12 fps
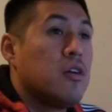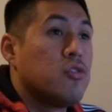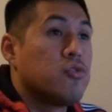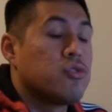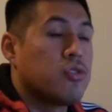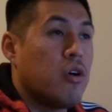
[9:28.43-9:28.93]

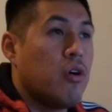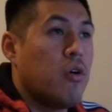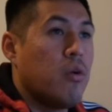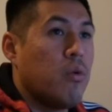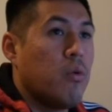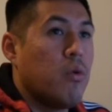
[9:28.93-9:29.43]

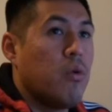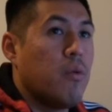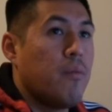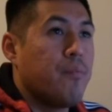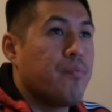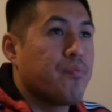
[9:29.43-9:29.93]
So
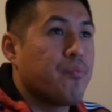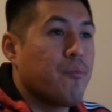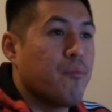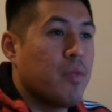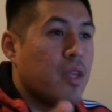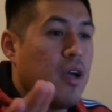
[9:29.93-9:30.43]

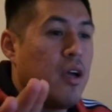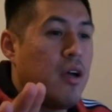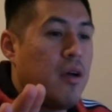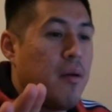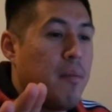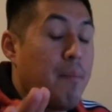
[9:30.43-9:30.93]

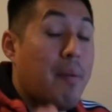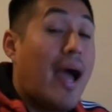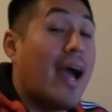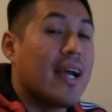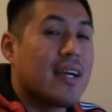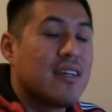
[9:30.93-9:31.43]

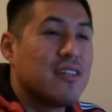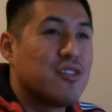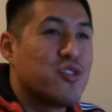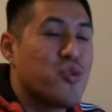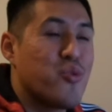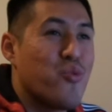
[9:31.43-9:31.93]
back
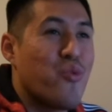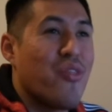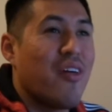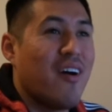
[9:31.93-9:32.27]
to